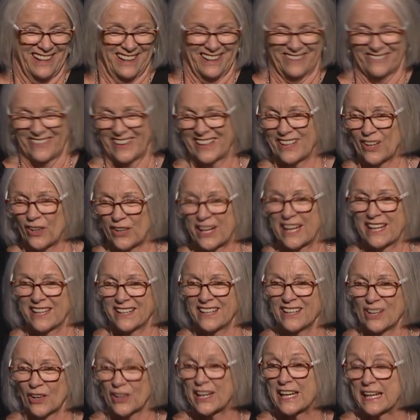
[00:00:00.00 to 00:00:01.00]
we're looking,
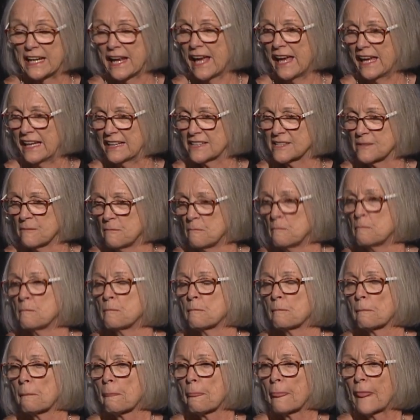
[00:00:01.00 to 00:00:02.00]
looking ahead.
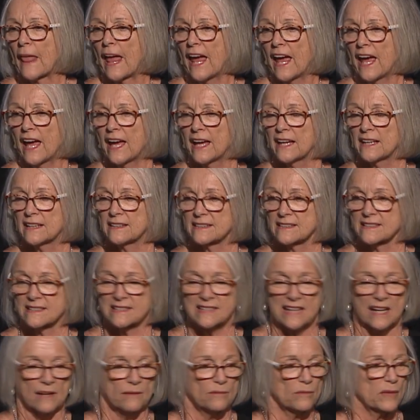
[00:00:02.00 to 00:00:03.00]
And
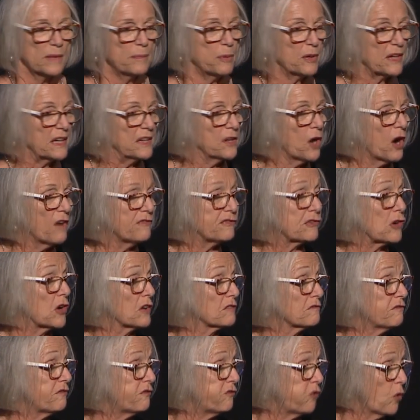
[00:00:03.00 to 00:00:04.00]
um, we put an offer on
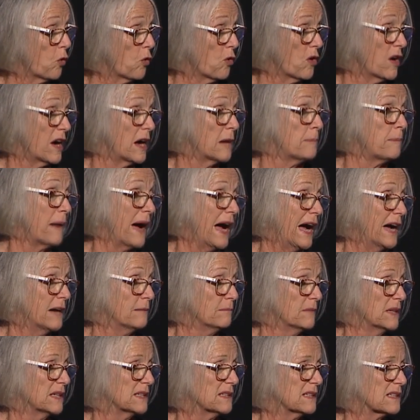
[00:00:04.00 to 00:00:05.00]
four
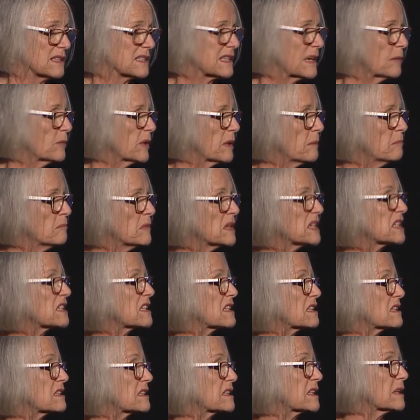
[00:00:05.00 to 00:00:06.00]
apartments and we missed
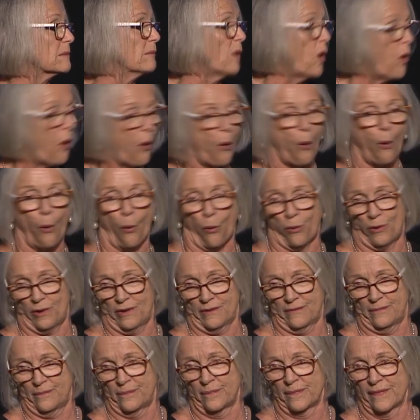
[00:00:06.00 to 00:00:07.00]
them all.
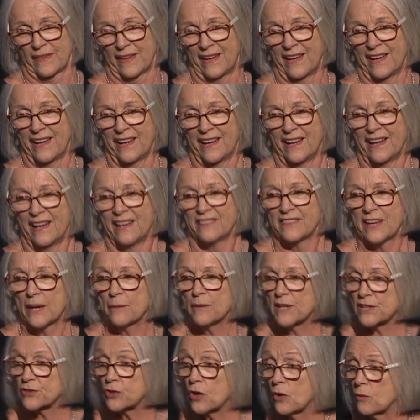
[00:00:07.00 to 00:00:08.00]
Then
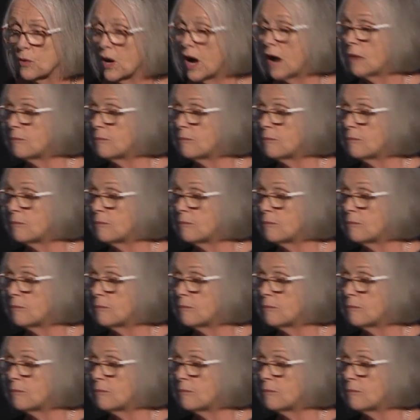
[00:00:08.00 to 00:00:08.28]
we thought, well,